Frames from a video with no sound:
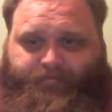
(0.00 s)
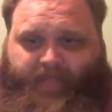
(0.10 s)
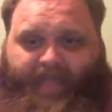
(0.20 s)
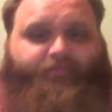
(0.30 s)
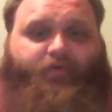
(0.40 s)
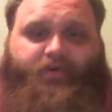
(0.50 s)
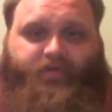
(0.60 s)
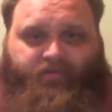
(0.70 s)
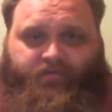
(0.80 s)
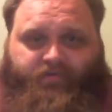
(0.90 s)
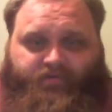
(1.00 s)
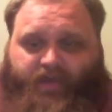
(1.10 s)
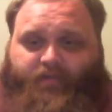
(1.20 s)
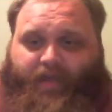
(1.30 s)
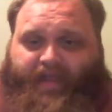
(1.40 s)
effort
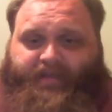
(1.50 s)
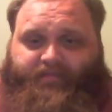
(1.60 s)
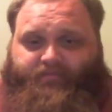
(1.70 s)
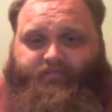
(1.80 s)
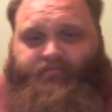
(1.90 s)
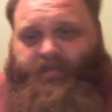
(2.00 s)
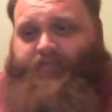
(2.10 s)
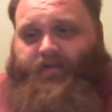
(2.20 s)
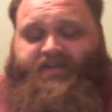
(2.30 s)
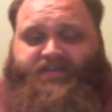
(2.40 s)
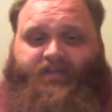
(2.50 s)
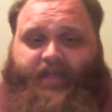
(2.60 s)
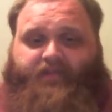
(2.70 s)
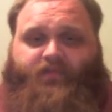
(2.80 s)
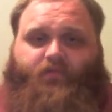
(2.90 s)
done by a very
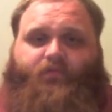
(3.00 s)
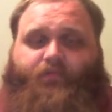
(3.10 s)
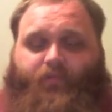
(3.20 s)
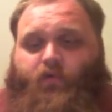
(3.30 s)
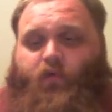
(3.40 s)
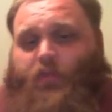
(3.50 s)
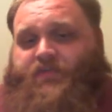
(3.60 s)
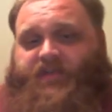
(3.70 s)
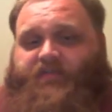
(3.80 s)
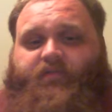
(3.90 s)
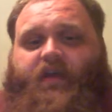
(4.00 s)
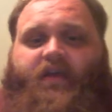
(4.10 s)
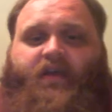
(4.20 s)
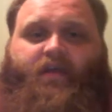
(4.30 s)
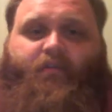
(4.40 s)
select few groups of
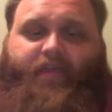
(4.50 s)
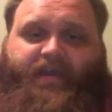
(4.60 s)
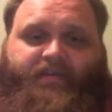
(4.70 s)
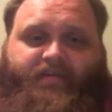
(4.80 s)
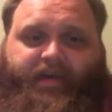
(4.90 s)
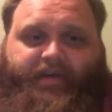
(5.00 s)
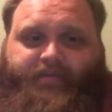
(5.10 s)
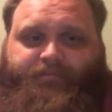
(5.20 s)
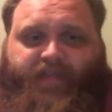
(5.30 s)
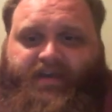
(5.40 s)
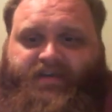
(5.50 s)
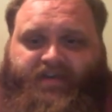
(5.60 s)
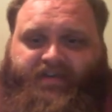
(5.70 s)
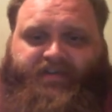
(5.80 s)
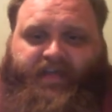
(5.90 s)
main
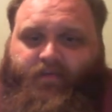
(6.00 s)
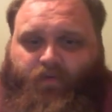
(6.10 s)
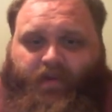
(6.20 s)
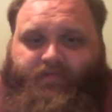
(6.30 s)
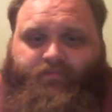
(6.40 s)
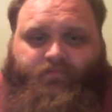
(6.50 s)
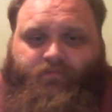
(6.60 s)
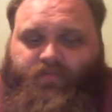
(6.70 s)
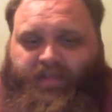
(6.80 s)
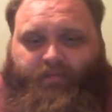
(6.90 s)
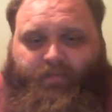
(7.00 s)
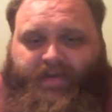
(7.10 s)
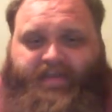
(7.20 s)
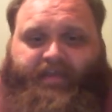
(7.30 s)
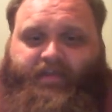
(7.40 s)
entities that run the
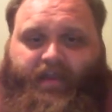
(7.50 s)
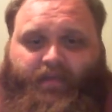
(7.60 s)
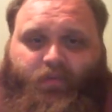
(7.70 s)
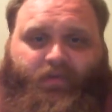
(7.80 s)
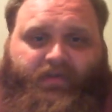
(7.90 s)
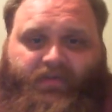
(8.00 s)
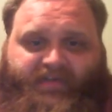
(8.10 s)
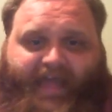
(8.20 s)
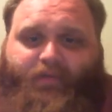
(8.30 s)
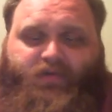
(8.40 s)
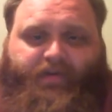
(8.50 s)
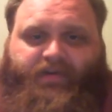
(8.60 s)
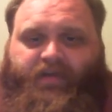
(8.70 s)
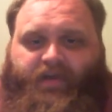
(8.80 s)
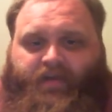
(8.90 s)
media and political
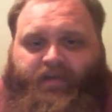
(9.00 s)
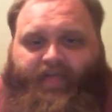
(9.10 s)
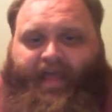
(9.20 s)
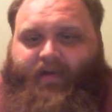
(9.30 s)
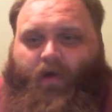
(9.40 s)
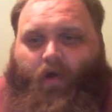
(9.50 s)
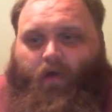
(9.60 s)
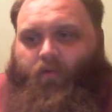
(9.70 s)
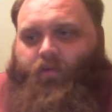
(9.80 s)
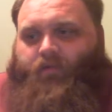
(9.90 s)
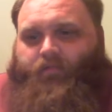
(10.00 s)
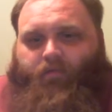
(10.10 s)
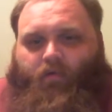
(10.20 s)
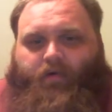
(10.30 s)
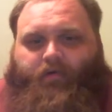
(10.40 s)
establishment, that all were
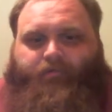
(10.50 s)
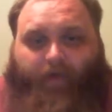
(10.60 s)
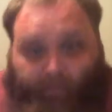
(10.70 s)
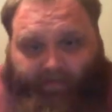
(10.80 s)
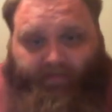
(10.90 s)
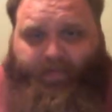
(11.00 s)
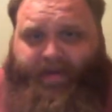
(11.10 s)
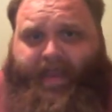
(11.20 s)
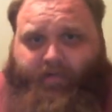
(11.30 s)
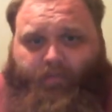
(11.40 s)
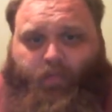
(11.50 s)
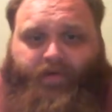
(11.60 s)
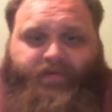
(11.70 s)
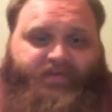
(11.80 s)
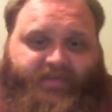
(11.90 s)
for following the PNAC
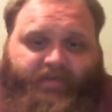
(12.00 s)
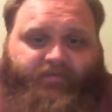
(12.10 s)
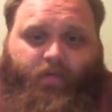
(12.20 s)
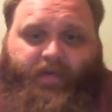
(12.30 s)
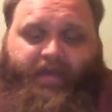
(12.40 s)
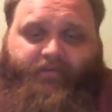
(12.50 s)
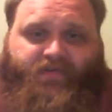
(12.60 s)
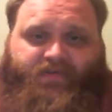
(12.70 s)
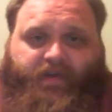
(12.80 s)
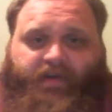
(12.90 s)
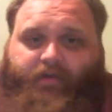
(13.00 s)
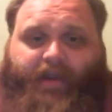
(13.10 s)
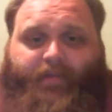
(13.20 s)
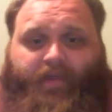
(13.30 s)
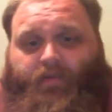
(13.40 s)
report instead of going after Saudi
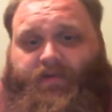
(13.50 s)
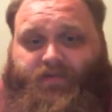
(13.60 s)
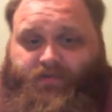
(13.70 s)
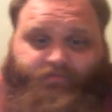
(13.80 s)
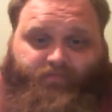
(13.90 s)
Arabia, which